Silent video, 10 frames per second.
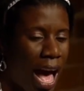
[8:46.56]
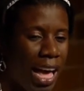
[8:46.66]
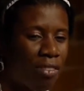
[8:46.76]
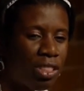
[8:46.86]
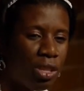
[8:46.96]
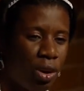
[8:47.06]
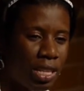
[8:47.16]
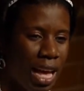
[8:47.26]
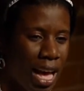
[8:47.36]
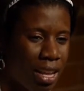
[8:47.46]
I have
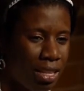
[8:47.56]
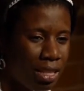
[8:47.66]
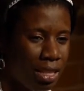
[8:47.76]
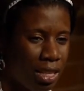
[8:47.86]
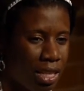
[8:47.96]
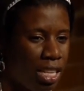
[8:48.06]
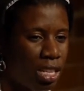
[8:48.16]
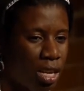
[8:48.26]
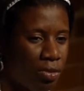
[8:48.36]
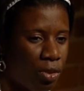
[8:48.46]
not had
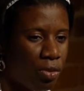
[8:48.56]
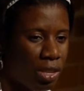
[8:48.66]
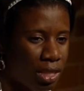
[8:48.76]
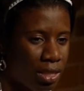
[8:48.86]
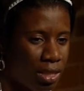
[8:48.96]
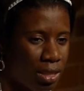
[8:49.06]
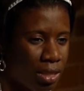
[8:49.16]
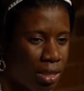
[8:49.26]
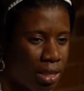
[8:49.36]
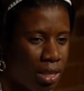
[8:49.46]
enough of it.
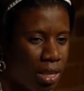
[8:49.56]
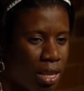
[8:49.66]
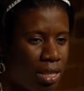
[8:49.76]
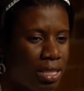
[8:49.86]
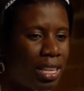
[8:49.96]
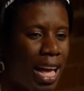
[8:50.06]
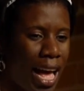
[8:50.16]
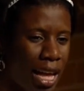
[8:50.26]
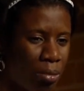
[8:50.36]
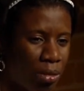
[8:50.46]

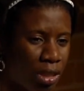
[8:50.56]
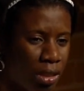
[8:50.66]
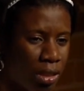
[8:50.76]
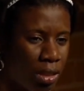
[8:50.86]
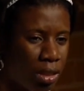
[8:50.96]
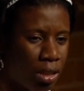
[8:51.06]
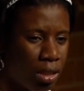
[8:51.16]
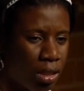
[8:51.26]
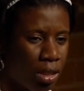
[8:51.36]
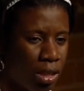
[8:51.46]
Time,
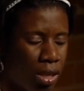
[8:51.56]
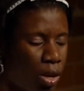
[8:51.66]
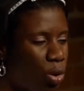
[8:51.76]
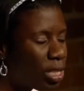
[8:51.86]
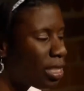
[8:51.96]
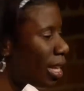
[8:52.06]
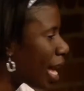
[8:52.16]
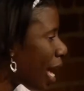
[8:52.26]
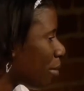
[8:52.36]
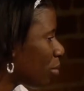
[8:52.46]
oh
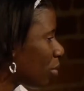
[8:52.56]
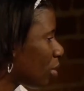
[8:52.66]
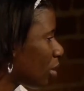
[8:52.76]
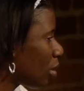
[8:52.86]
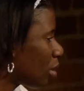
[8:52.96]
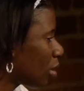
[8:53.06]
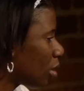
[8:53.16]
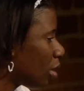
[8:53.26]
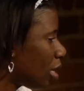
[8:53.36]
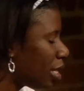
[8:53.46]
time,
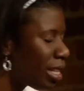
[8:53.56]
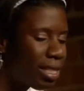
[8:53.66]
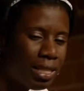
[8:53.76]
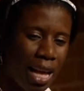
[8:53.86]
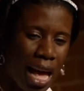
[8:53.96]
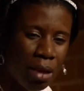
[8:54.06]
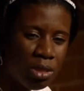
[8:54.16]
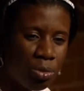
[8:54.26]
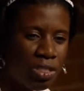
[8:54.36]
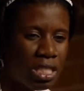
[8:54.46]
the
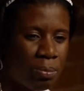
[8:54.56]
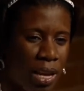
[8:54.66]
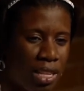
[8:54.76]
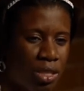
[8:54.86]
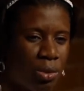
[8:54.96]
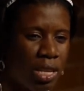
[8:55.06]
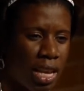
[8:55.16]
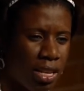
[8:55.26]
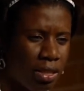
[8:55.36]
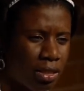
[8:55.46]
times we spend
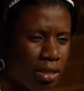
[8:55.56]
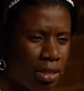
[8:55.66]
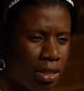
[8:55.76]
together,